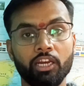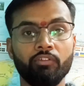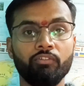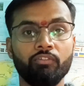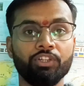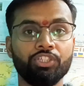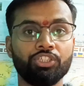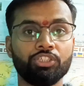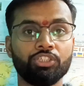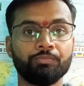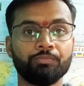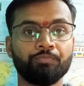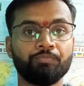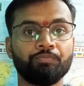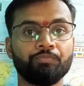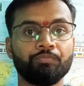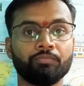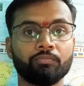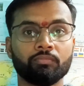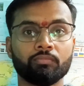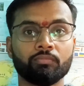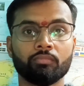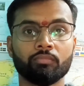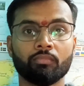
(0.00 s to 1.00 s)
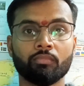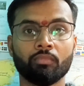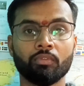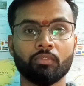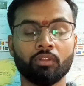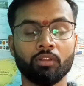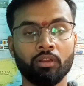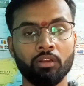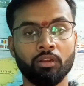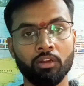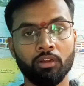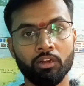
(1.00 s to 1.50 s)
in which
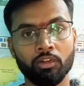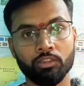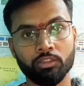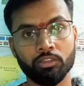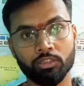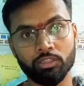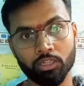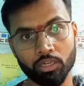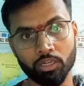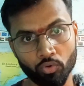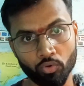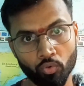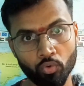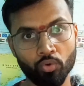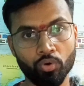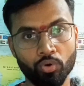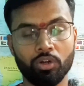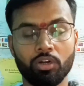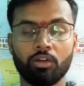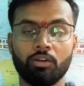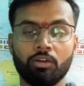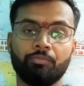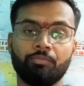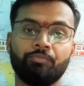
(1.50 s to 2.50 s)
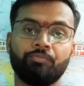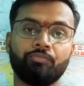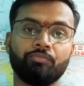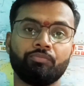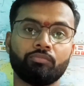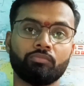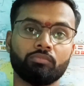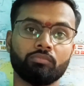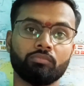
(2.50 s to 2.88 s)
the court